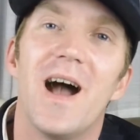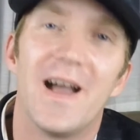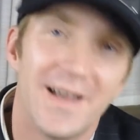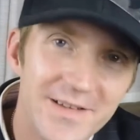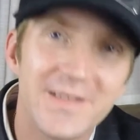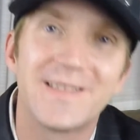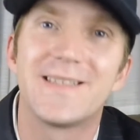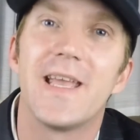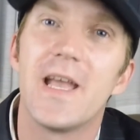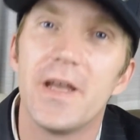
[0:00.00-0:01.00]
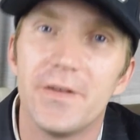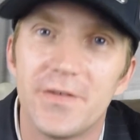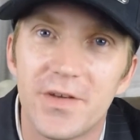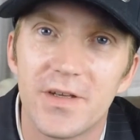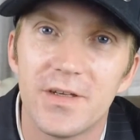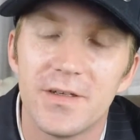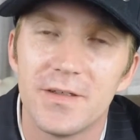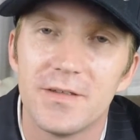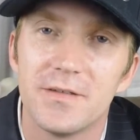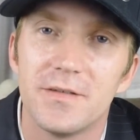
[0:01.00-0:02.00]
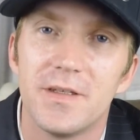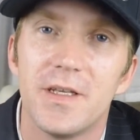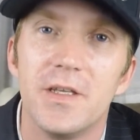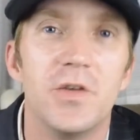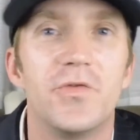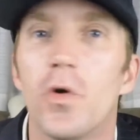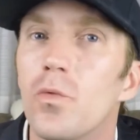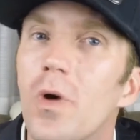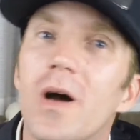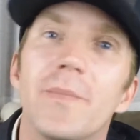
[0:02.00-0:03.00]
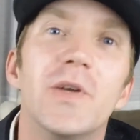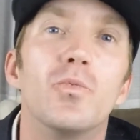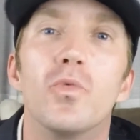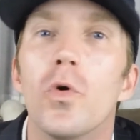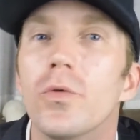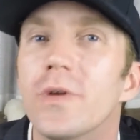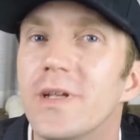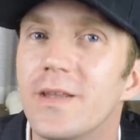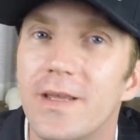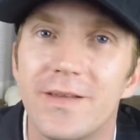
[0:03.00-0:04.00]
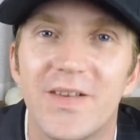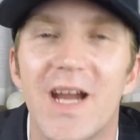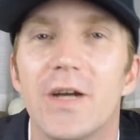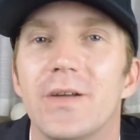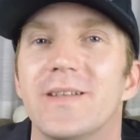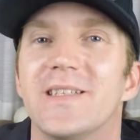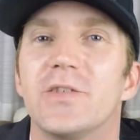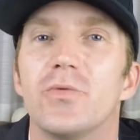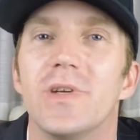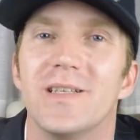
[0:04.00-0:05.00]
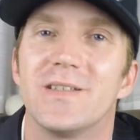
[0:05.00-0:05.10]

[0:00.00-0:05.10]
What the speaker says: I understand you don't want me ruining the entire industry,